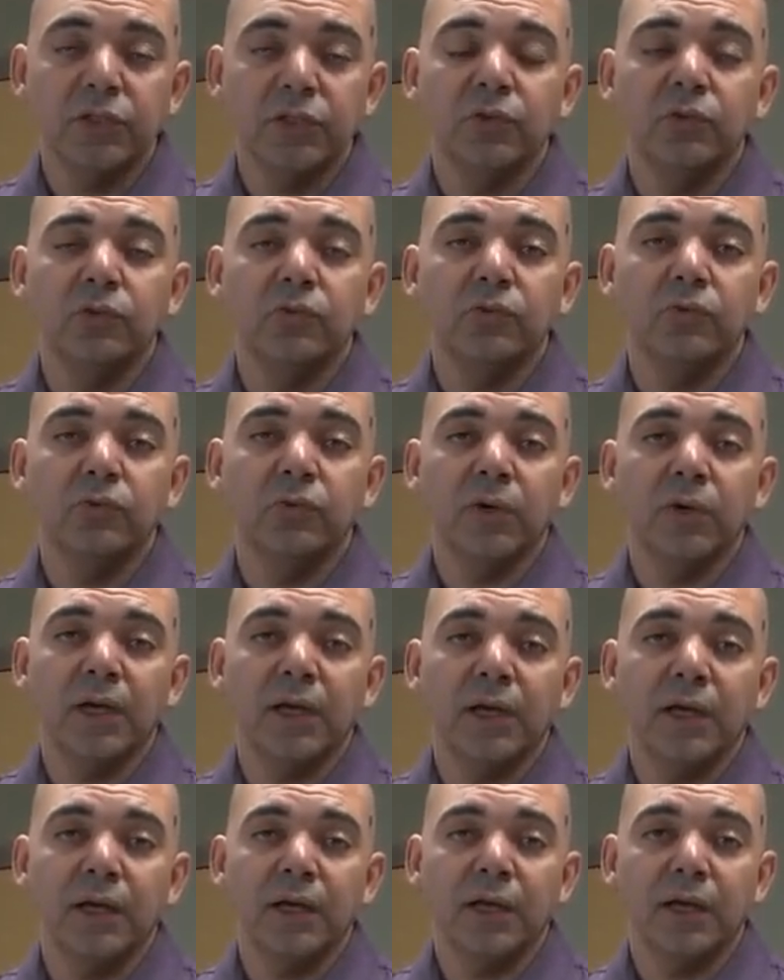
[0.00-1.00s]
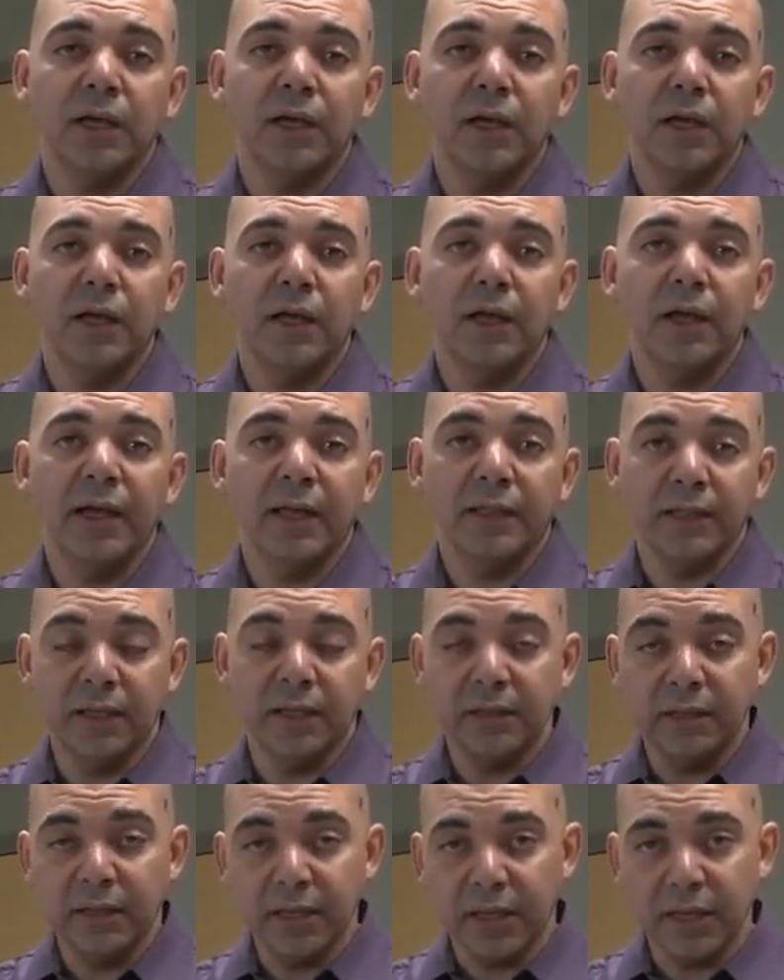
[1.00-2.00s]

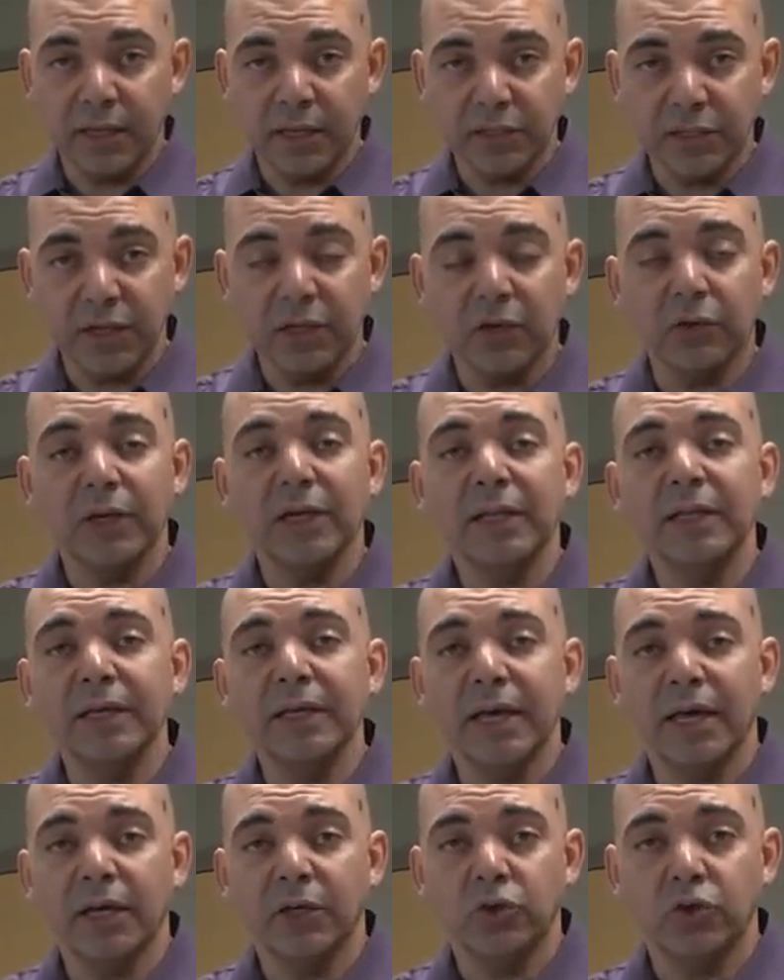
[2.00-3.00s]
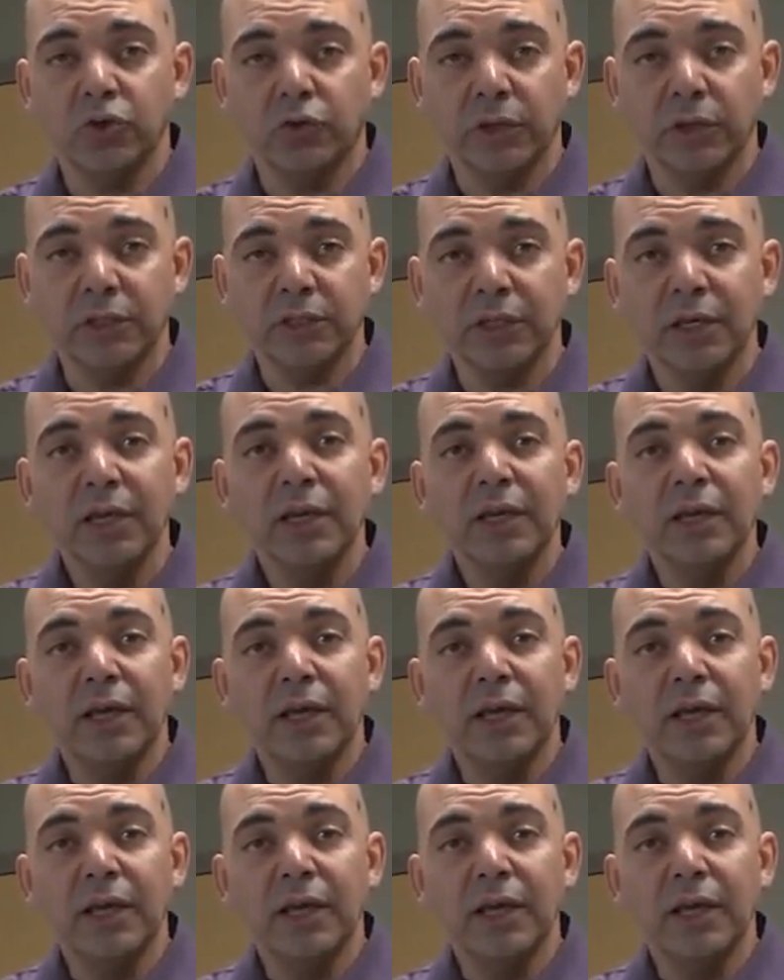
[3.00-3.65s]
in the sacroiliac joint.